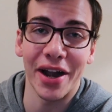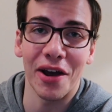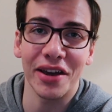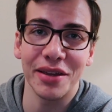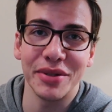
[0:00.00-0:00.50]
I
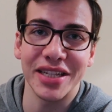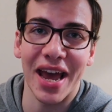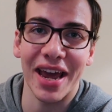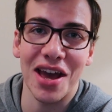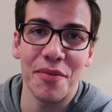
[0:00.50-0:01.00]
know I keep
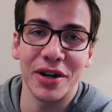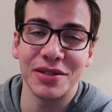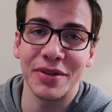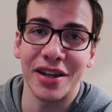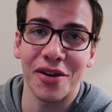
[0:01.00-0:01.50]
saying it, but
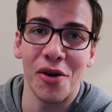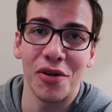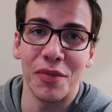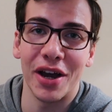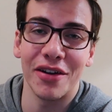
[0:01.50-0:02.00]
it's been a goal
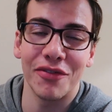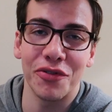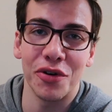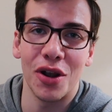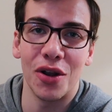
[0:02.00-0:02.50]
of mine
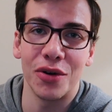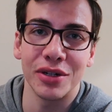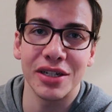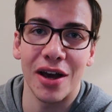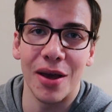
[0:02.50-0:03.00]
for a
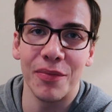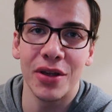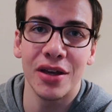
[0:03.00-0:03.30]
long time.